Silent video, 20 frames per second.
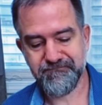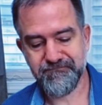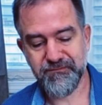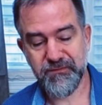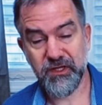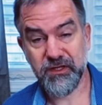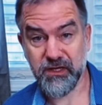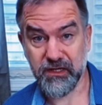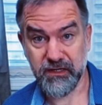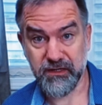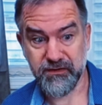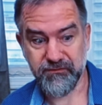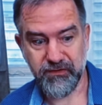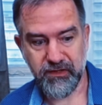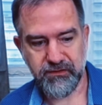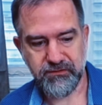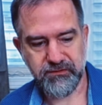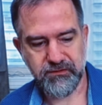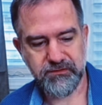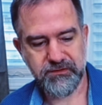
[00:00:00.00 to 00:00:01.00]
kind of
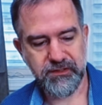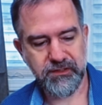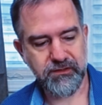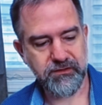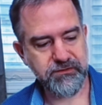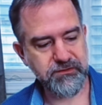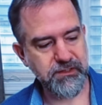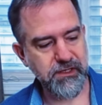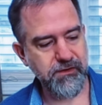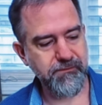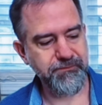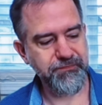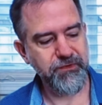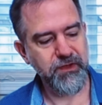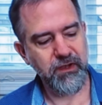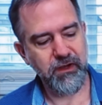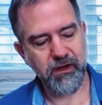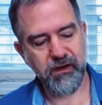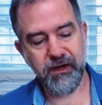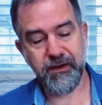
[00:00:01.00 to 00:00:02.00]
devices here. So,
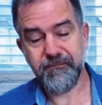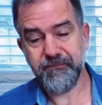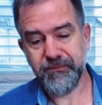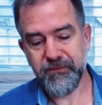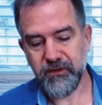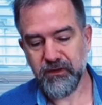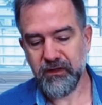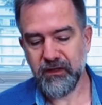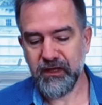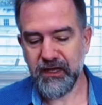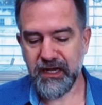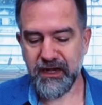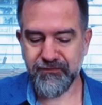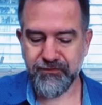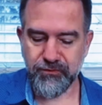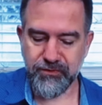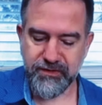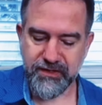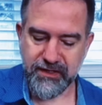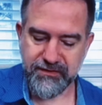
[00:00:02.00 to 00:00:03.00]
all right, after
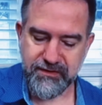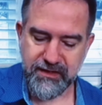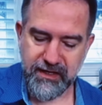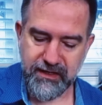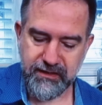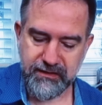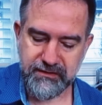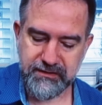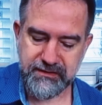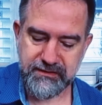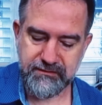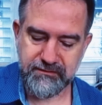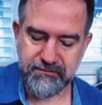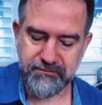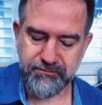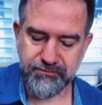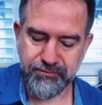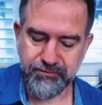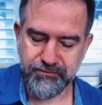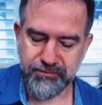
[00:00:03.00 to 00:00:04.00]
we got that
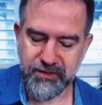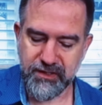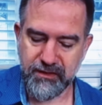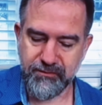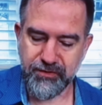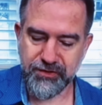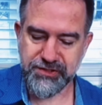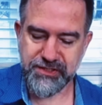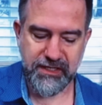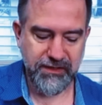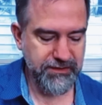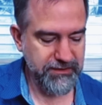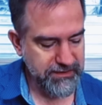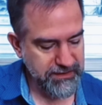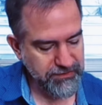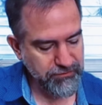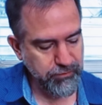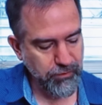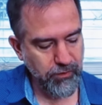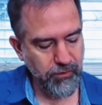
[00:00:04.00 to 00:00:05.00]
kind of pushed down,
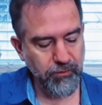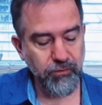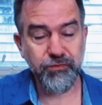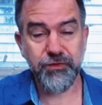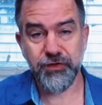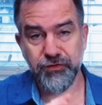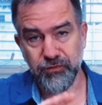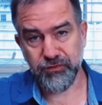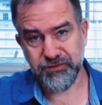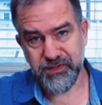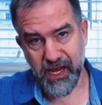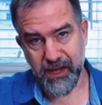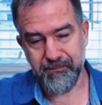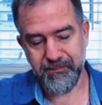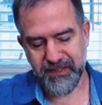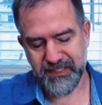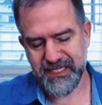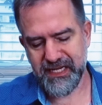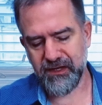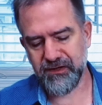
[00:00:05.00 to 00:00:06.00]
this will tamp
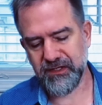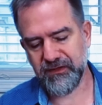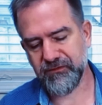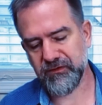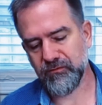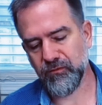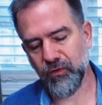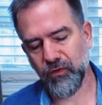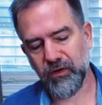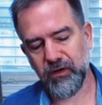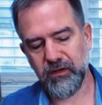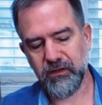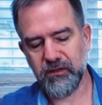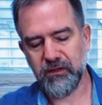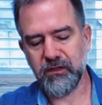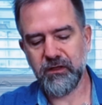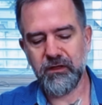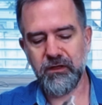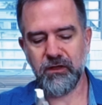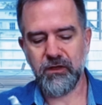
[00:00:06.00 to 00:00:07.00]
it down even more.
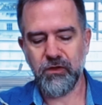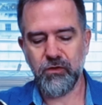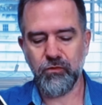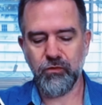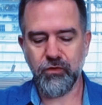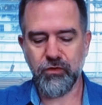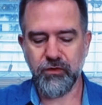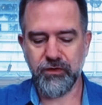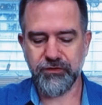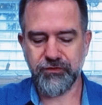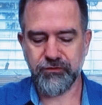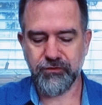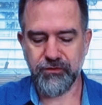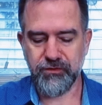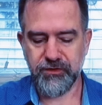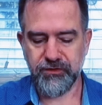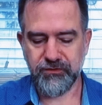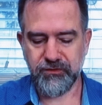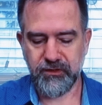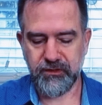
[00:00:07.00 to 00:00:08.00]
We'll go ahead and screw
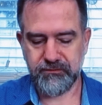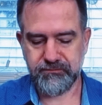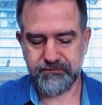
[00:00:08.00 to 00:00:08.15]
this on.